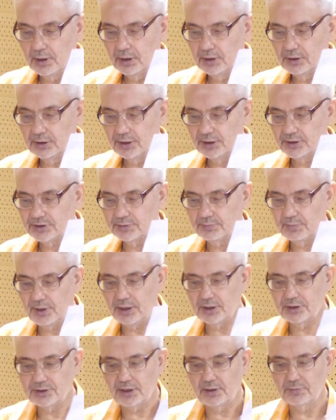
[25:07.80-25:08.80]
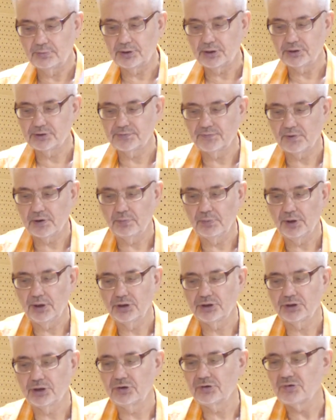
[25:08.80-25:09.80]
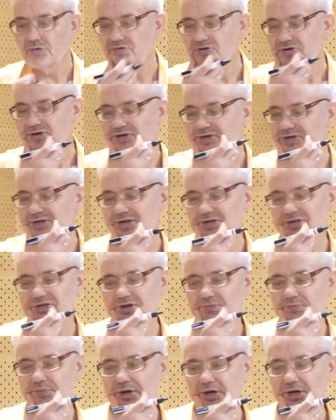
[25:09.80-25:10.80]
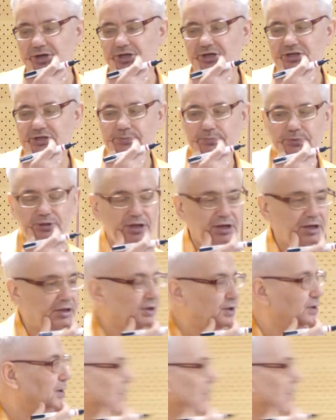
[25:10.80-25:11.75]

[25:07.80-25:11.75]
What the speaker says: Let's make some transformation to this system and explain